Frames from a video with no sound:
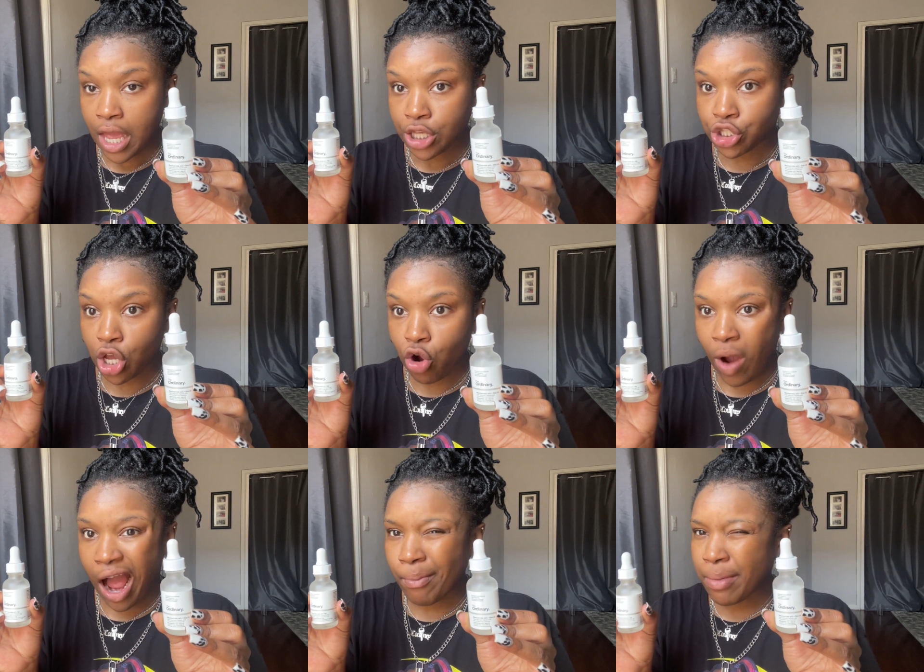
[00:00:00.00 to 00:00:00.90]

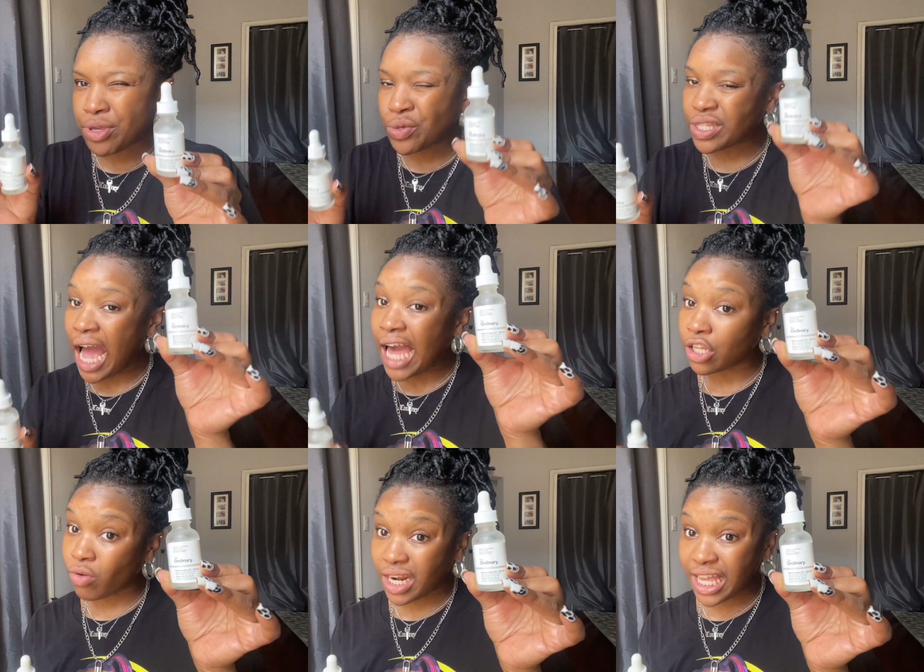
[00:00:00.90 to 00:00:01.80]
So I'll maybe use the
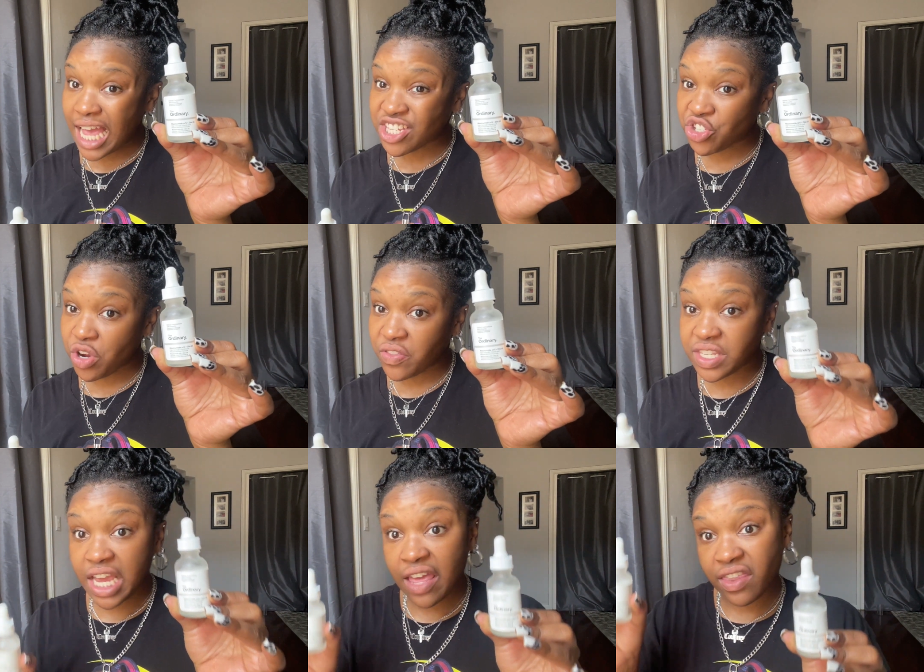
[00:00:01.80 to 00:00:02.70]
hyaluronic acid during the
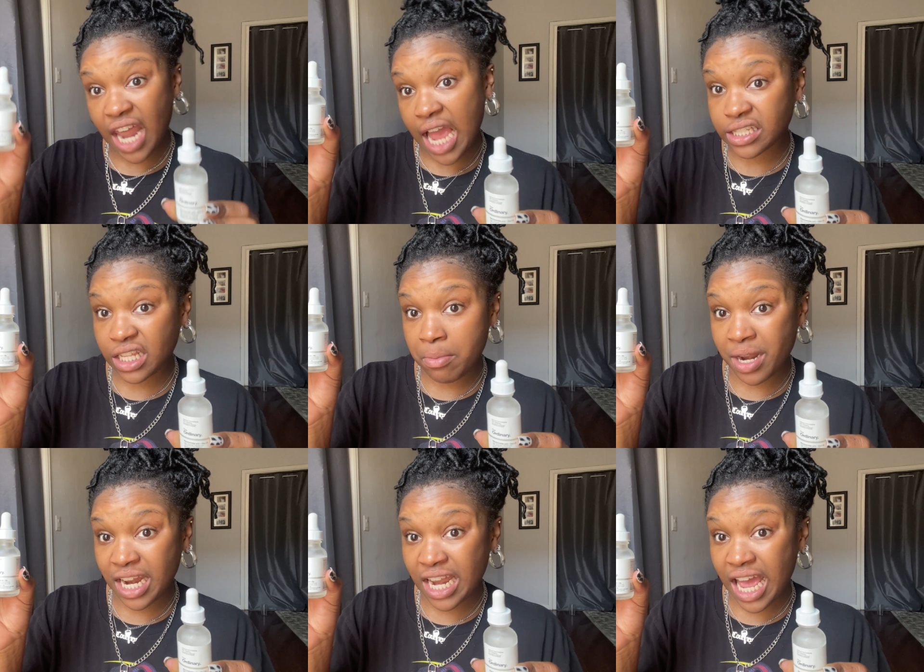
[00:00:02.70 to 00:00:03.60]
day, the
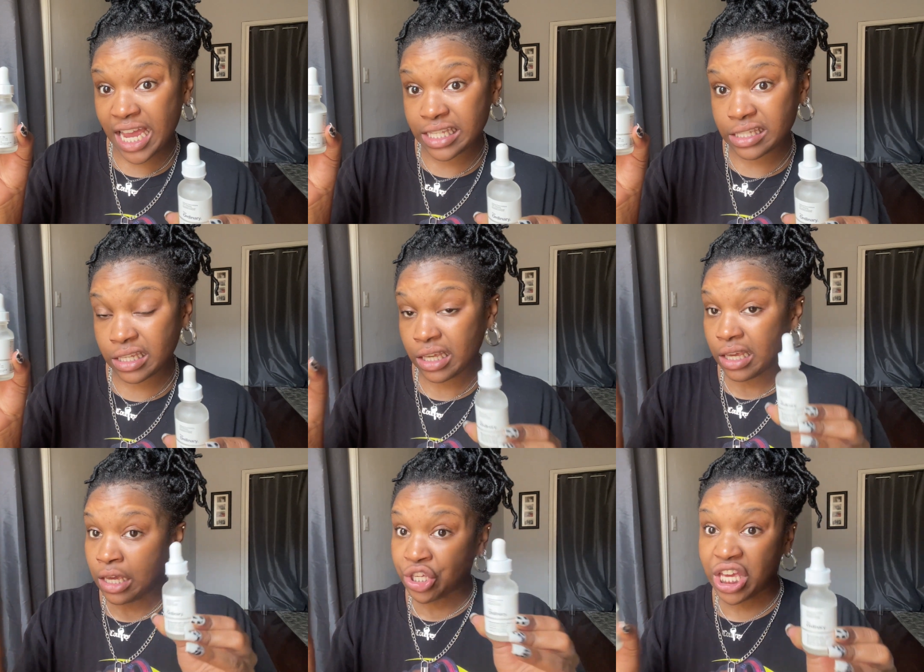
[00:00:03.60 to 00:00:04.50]
niacinamide at night,
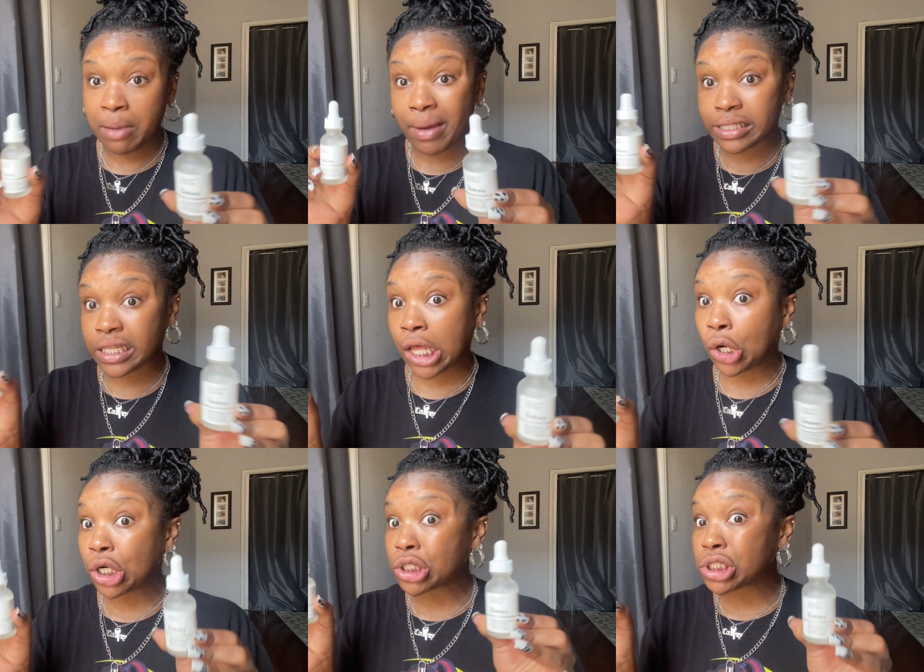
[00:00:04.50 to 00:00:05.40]
keep my skin
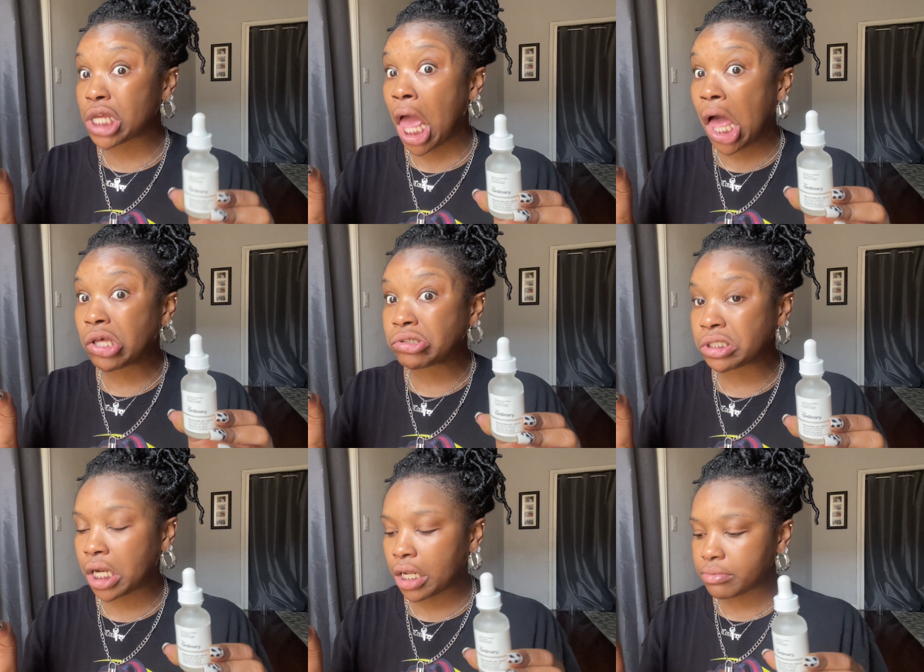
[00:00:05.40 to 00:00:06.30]
on the toes,
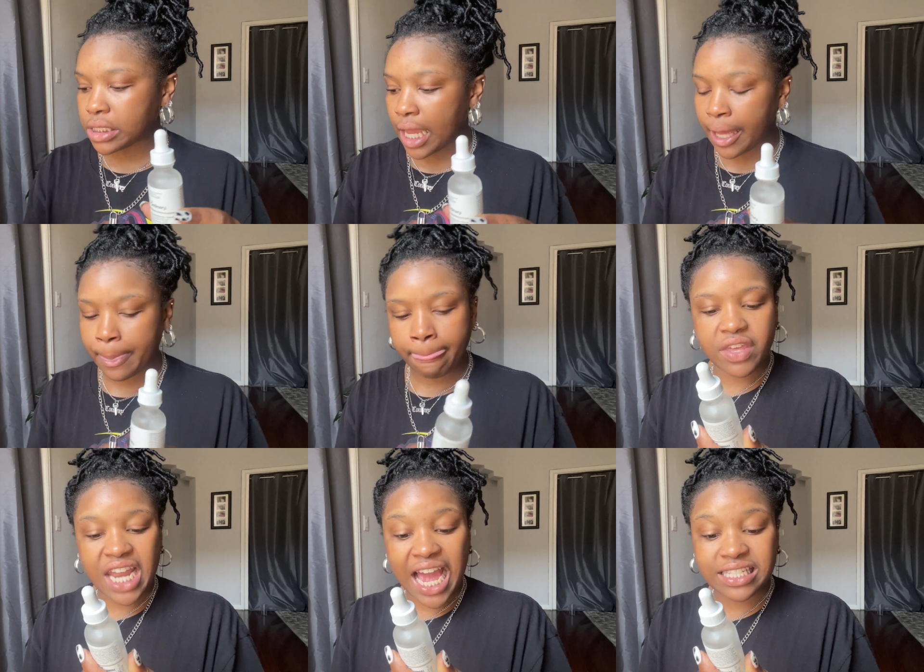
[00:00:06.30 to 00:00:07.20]
you know what I'm saying? The
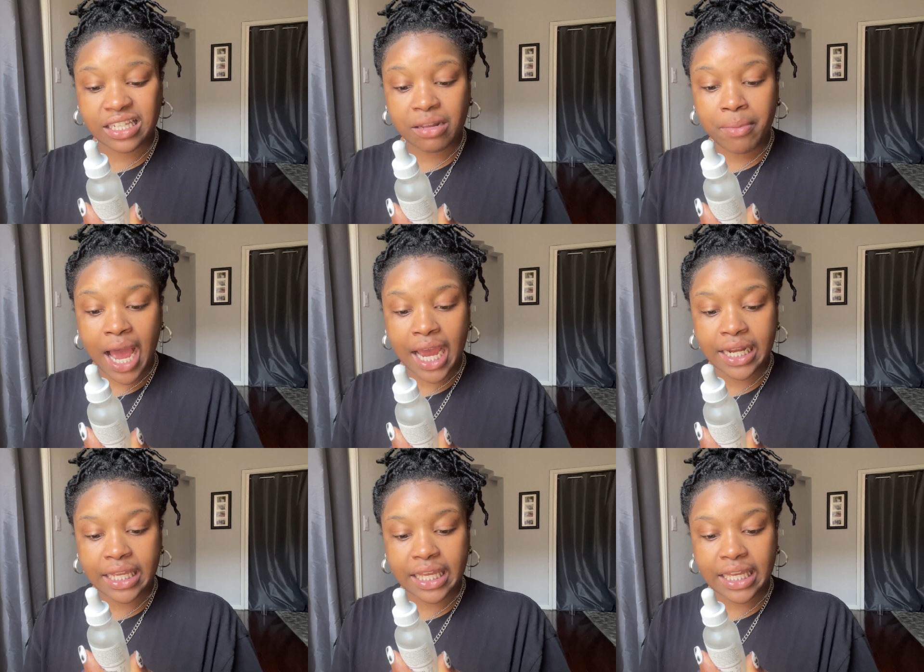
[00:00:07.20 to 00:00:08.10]

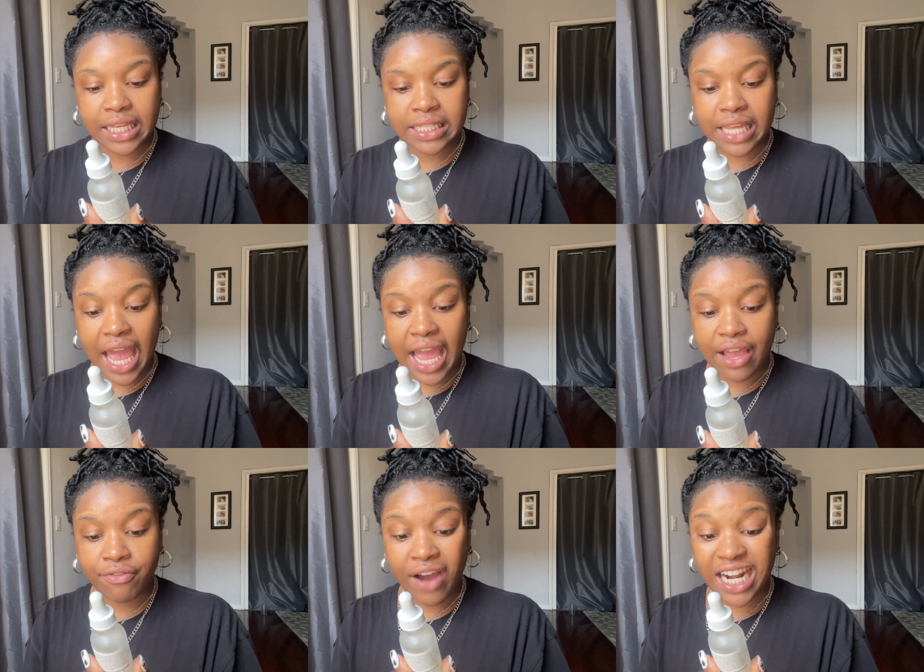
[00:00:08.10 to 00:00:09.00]
niacinamide is a
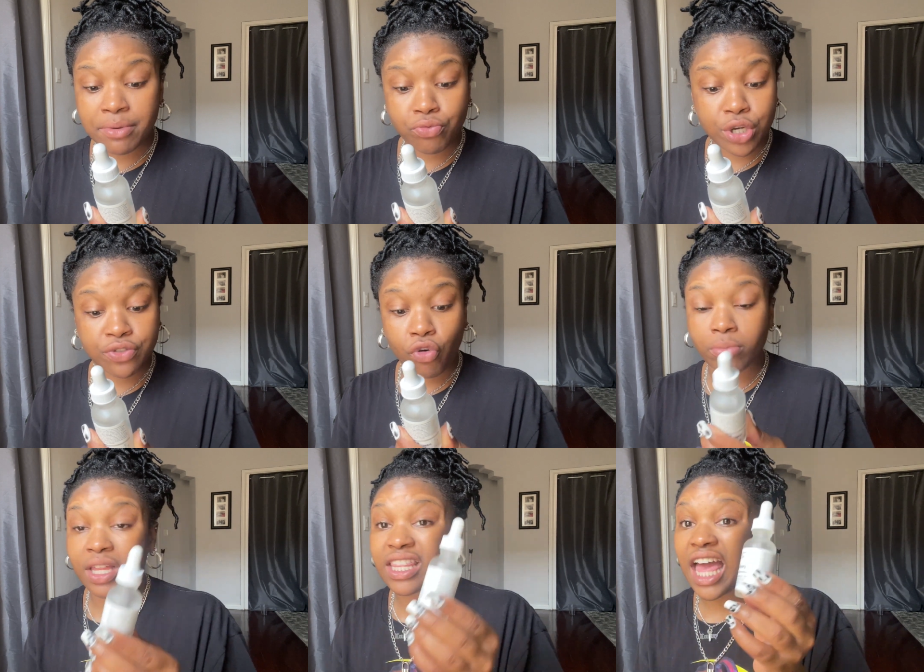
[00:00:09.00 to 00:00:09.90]
vitamin-rich
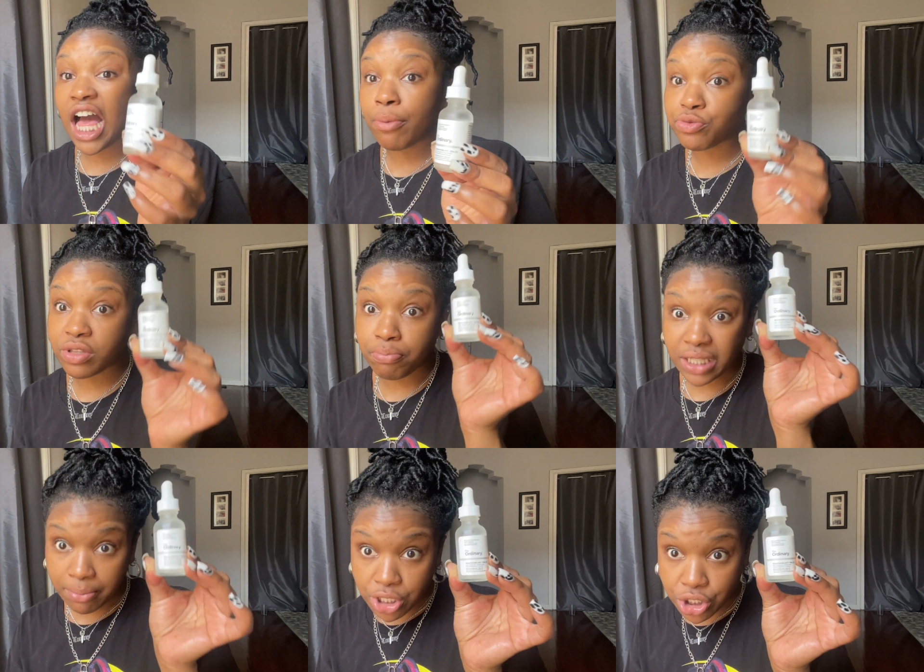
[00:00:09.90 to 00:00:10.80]
formula that helps with
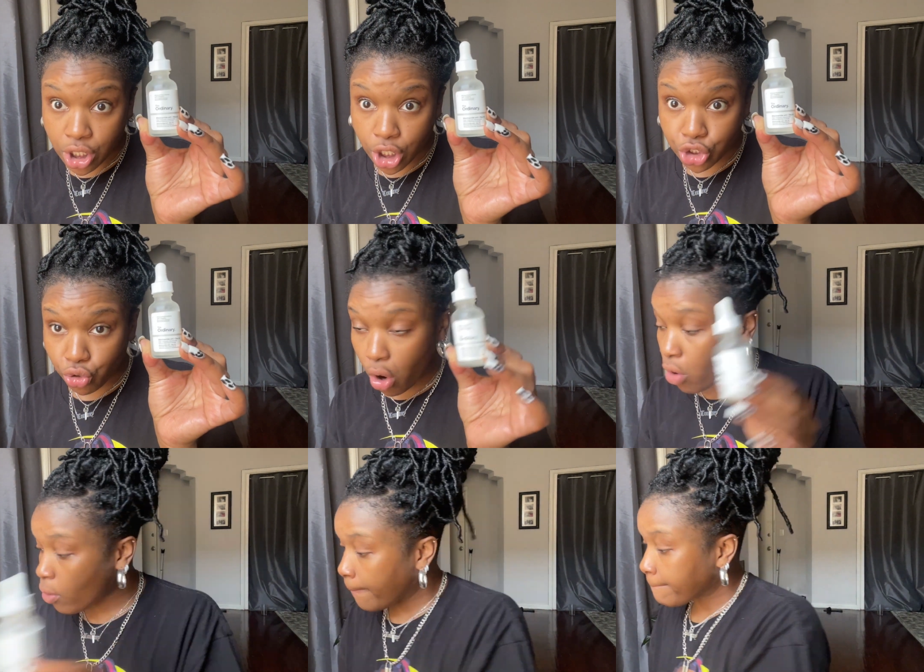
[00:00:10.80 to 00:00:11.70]
blemish control,